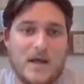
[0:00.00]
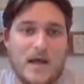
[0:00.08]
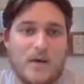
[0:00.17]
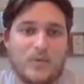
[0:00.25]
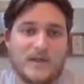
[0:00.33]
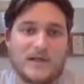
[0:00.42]

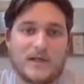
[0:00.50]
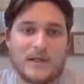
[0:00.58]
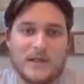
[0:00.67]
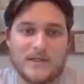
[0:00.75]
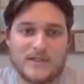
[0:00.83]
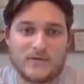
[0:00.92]
with a
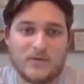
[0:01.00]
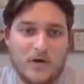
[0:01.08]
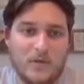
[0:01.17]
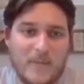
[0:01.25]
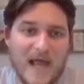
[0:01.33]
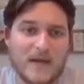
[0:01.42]

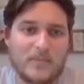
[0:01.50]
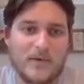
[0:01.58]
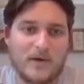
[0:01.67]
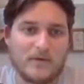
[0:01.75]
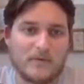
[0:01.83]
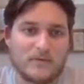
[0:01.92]
glycerol
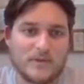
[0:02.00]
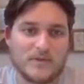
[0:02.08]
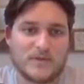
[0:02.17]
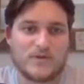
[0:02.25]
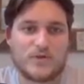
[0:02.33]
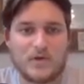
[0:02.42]
backbone, which
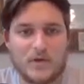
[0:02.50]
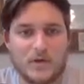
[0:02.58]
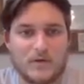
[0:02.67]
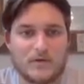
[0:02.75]
is a sugar.